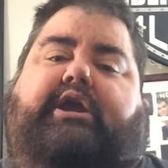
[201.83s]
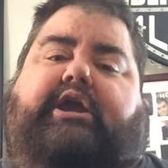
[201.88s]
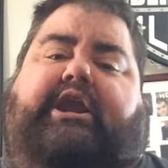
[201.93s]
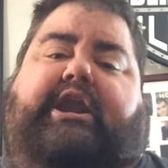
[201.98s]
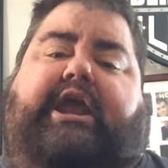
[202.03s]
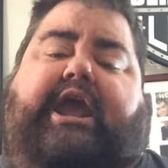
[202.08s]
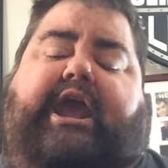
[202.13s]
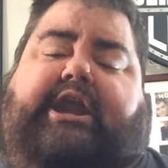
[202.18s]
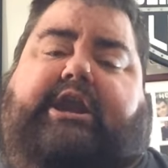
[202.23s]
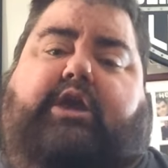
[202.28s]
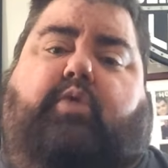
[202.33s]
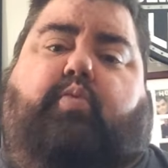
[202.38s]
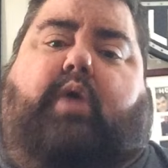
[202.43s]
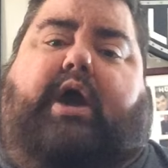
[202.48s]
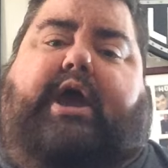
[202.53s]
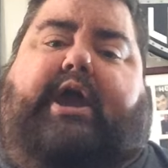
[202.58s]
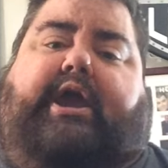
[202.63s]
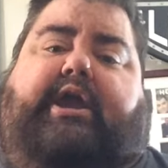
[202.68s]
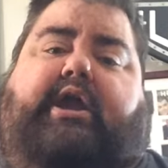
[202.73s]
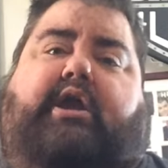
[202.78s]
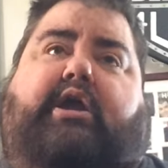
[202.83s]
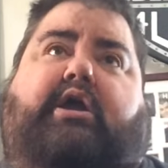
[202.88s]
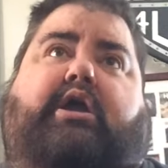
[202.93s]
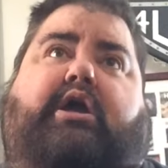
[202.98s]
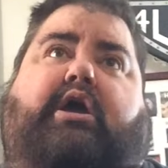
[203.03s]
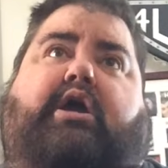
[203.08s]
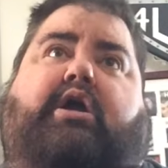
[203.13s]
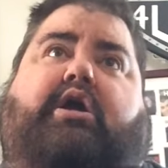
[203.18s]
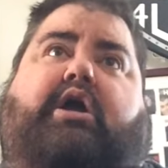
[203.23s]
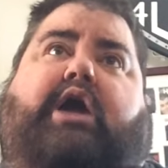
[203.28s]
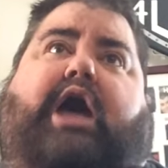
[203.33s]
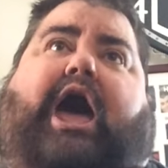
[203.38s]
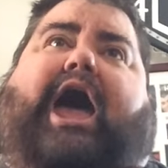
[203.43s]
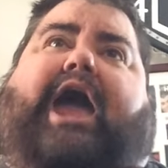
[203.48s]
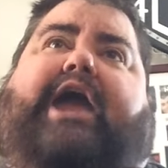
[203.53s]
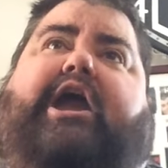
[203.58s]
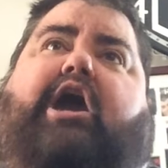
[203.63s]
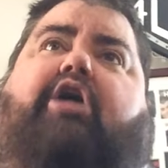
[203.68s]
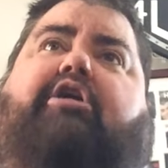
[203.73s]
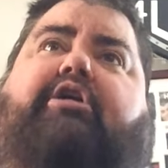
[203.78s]
in any way?
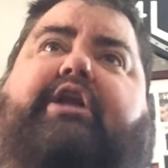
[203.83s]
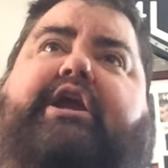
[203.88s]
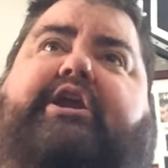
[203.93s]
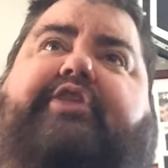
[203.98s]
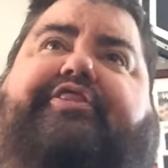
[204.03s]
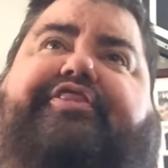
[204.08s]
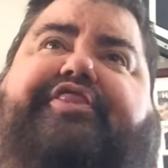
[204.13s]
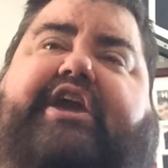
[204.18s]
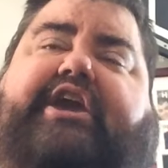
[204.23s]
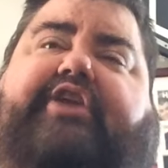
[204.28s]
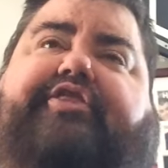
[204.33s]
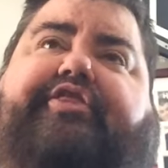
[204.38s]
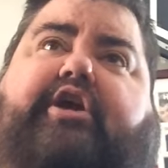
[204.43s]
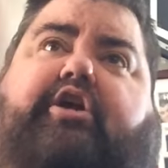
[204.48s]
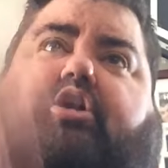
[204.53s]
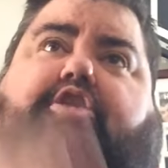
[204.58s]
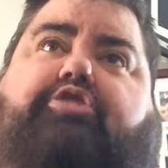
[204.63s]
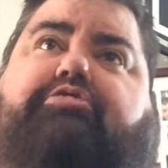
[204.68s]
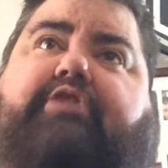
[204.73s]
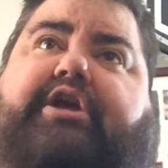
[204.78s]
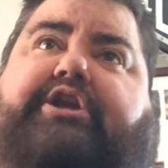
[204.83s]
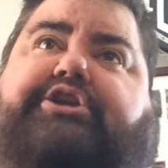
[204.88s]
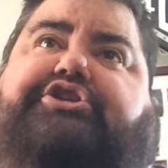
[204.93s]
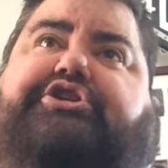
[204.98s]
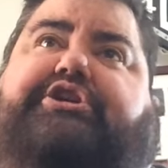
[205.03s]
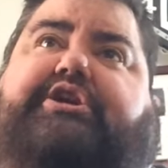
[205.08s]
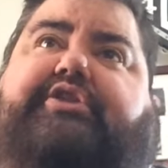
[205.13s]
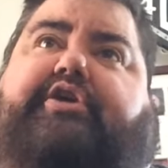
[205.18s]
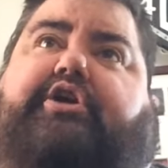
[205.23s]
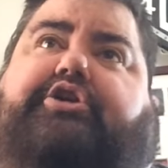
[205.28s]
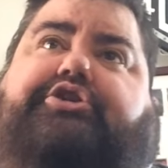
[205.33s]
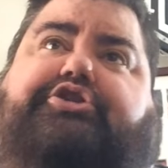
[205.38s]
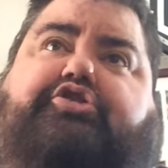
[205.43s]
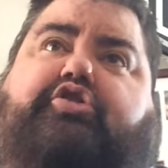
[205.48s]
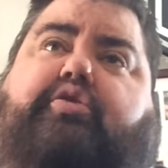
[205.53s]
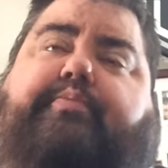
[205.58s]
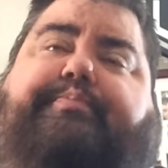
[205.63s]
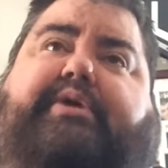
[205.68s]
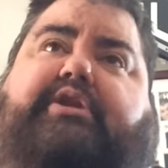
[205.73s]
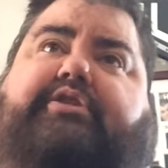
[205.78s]
I already think they're cringy, they're
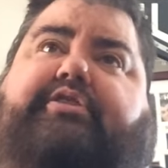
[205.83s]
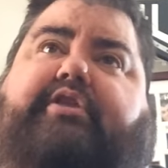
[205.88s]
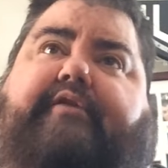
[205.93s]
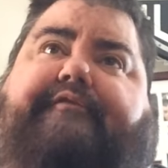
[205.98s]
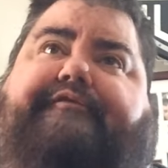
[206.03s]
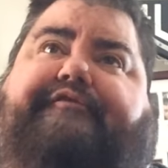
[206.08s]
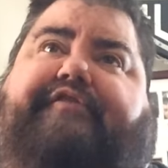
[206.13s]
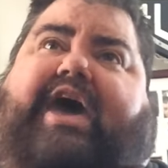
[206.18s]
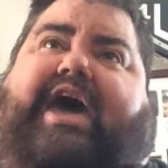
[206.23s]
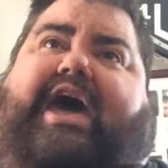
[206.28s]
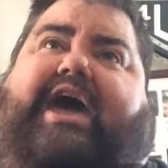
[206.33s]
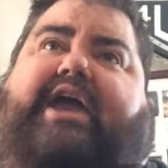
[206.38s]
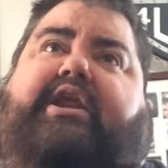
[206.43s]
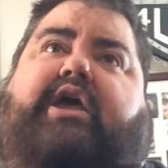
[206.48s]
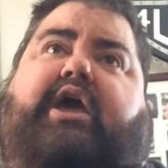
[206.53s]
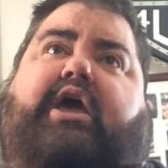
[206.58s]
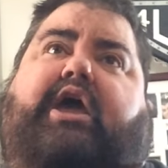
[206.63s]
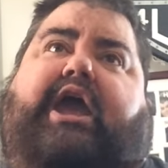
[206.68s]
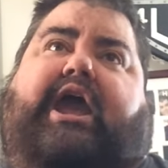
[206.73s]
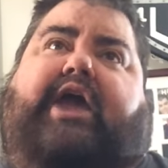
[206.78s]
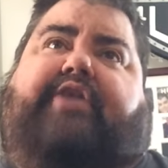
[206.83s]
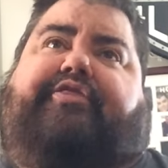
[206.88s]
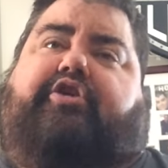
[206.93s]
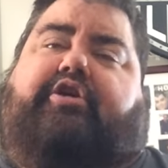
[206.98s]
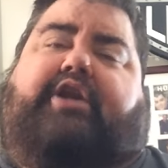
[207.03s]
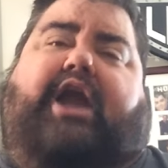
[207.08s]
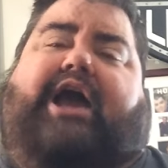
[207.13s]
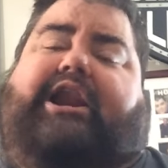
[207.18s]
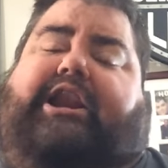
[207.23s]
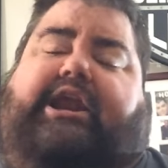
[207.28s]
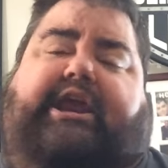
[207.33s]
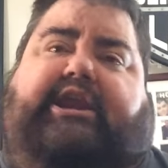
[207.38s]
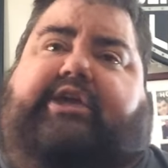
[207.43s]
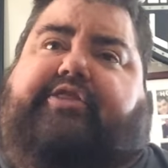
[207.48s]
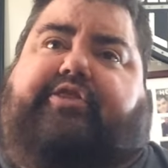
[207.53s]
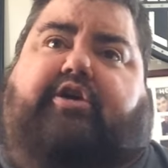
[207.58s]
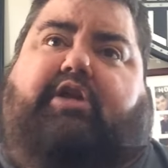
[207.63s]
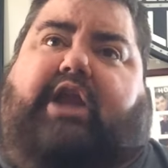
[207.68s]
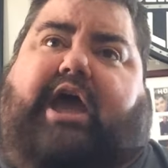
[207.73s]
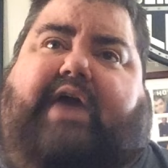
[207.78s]
stupid, they're fat, and they're not
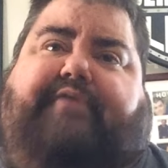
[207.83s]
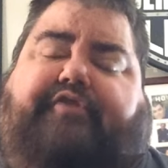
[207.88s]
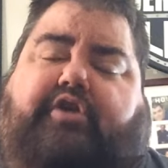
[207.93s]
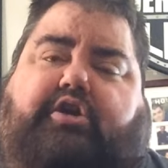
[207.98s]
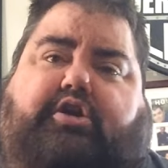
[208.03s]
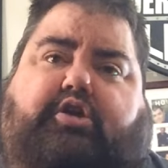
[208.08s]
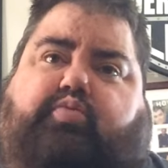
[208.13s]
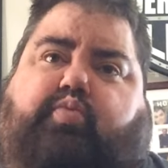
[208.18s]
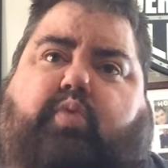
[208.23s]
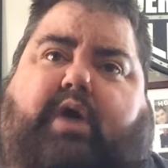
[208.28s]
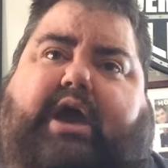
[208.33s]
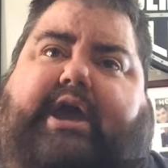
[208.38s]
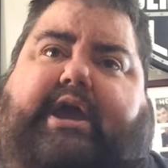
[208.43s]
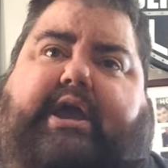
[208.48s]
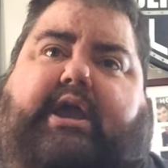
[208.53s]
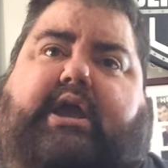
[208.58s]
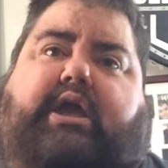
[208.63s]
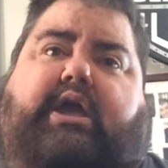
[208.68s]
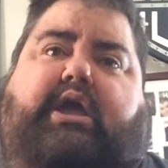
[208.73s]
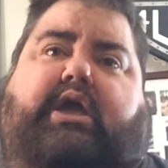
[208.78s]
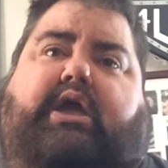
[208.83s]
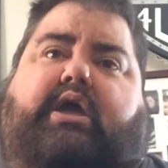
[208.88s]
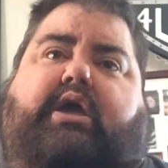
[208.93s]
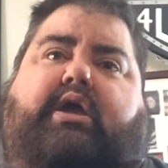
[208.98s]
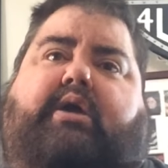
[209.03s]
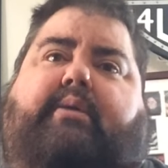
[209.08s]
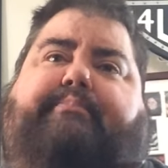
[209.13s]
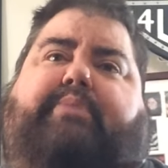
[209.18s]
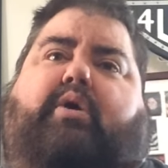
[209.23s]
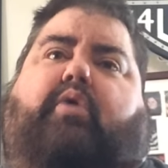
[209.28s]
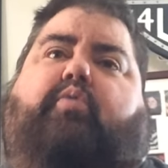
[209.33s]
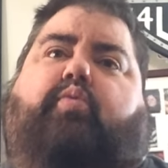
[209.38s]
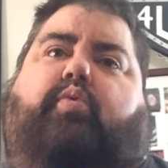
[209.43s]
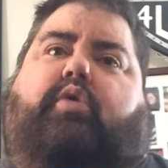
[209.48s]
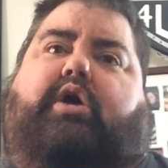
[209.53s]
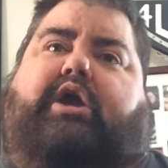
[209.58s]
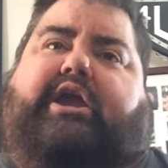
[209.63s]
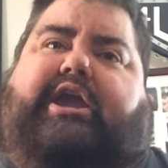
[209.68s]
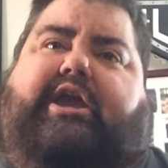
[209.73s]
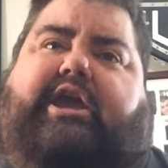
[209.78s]
leading their life a good way. But
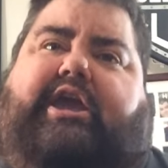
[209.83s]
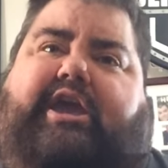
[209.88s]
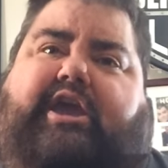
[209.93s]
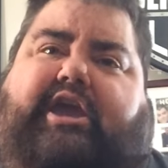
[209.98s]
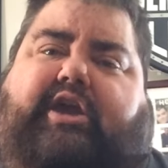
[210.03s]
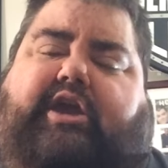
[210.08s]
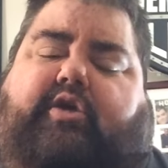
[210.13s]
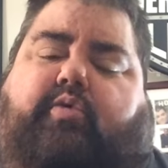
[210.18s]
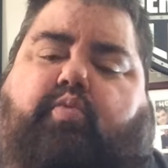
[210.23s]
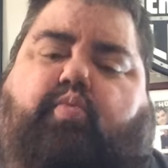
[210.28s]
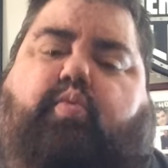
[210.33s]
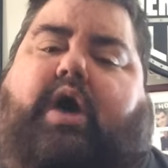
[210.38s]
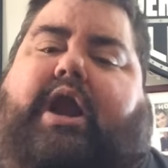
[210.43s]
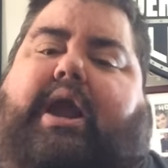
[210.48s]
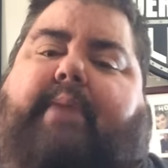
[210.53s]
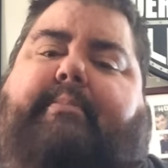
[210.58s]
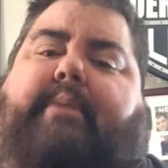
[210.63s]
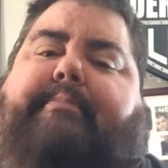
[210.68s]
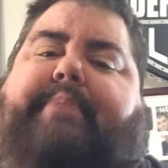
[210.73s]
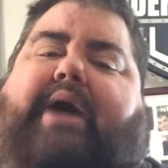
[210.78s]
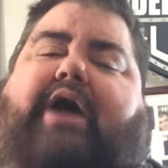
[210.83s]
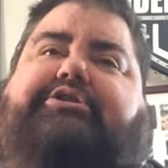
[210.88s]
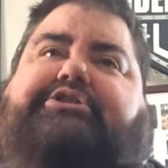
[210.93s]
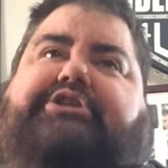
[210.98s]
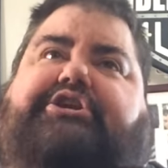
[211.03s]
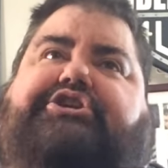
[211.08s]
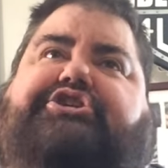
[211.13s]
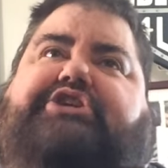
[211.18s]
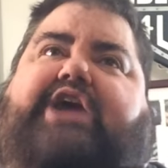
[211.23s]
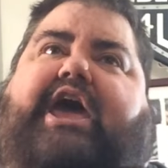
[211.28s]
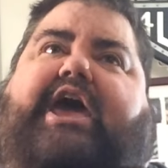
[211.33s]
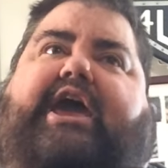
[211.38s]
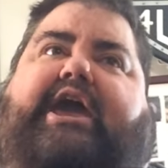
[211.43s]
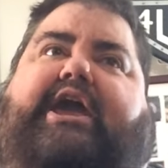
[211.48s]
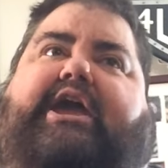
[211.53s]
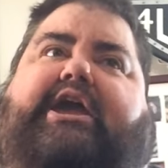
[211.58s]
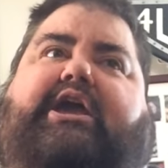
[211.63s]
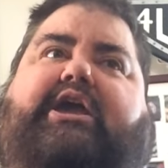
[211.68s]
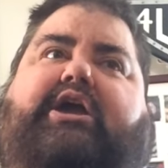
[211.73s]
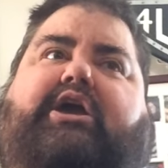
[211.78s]
what I'm about to
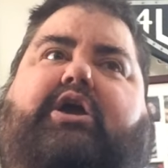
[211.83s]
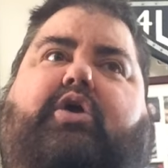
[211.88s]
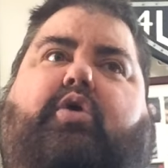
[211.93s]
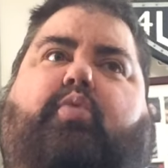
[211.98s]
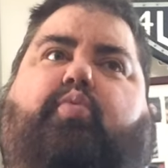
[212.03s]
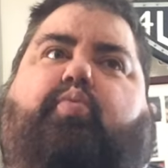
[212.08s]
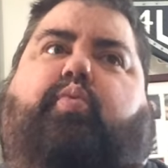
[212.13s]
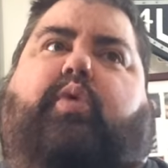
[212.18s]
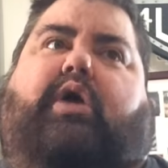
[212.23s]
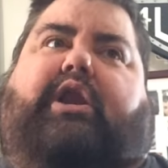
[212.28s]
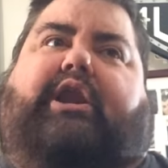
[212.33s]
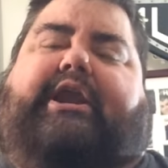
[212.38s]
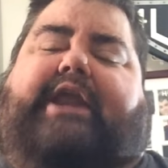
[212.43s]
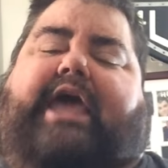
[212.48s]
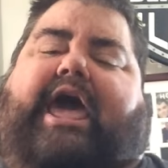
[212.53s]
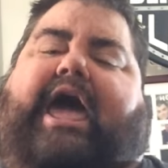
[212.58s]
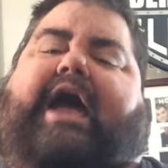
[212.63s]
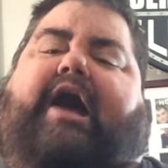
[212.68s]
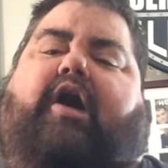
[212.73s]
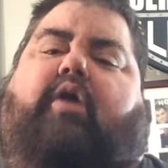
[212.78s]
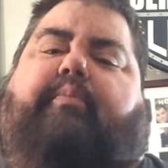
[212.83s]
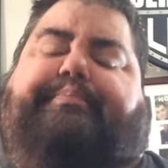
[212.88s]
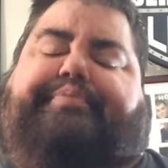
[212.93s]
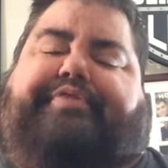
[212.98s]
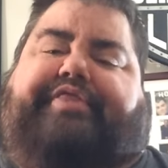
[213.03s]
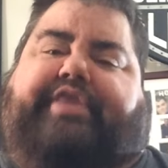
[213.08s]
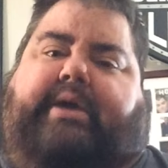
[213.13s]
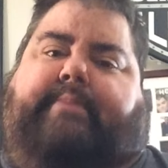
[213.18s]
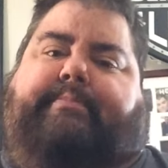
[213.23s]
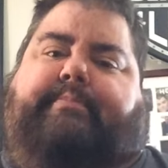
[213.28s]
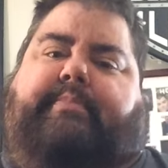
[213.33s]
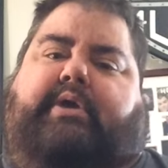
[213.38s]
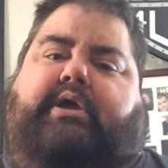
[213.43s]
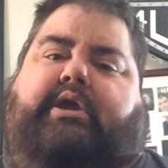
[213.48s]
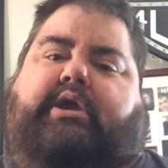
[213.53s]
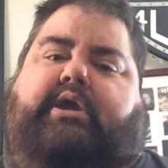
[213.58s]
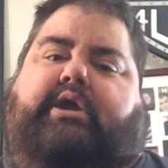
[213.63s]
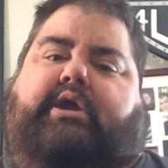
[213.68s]
say, will it help them